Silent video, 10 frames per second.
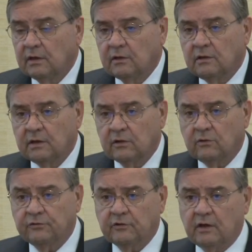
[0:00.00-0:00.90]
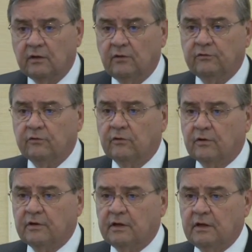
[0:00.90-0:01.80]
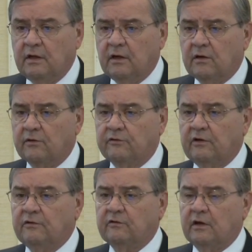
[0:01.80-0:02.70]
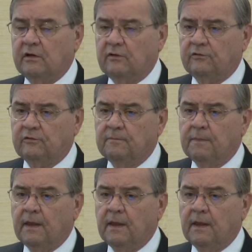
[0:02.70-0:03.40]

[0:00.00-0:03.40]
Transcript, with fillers: clinical scales, or the RC scales.